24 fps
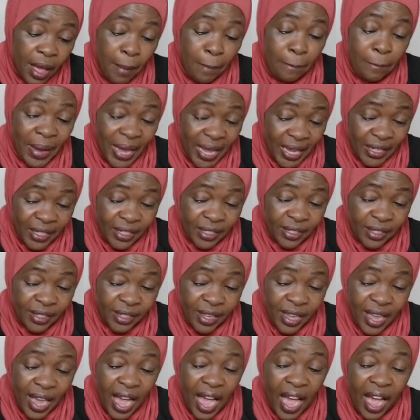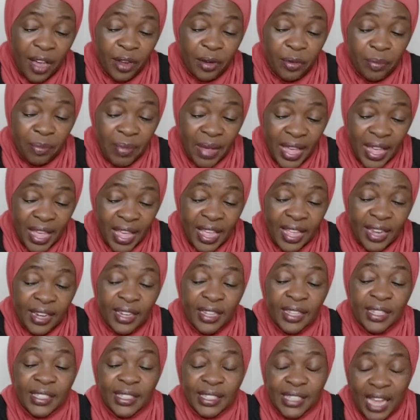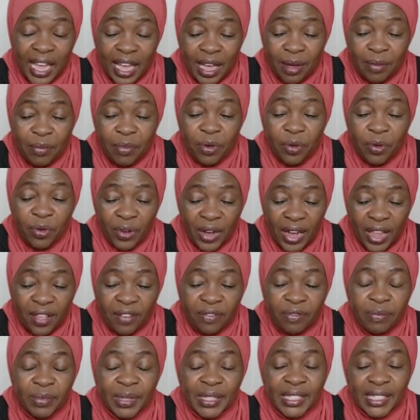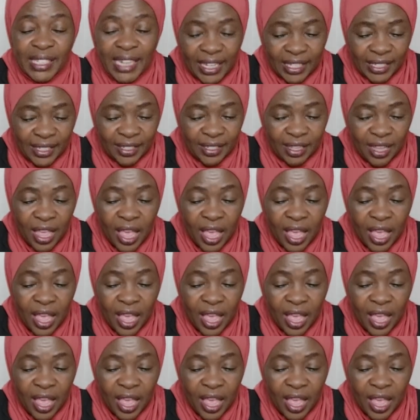but I'd made some grave mistakes